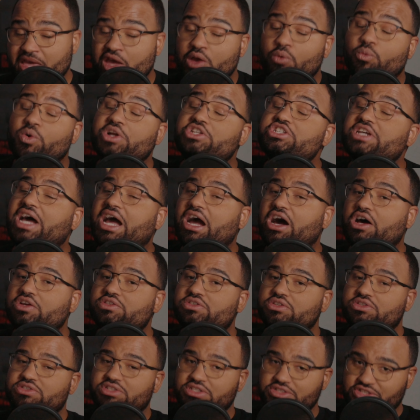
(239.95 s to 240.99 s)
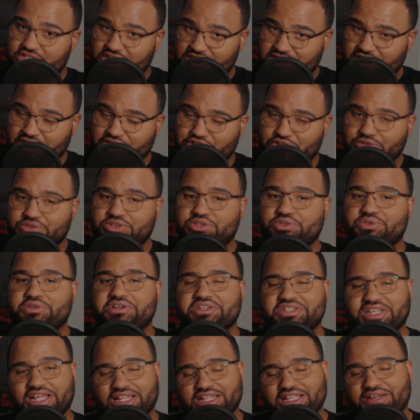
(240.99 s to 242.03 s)
which I also suggest that you do because
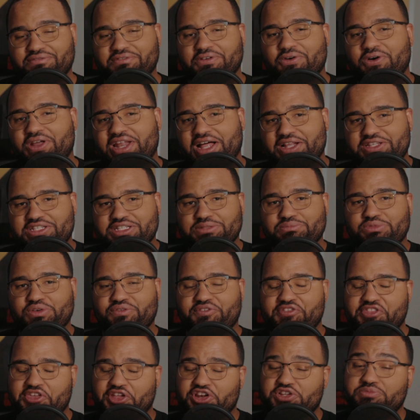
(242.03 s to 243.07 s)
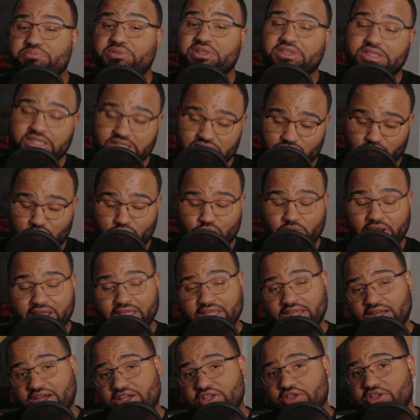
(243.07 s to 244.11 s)
I love going out to the movie theaters. But this one right
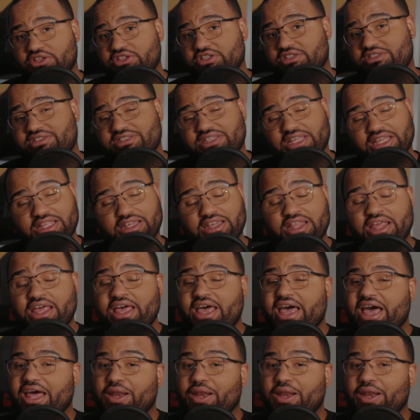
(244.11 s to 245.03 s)
here, you can just sit at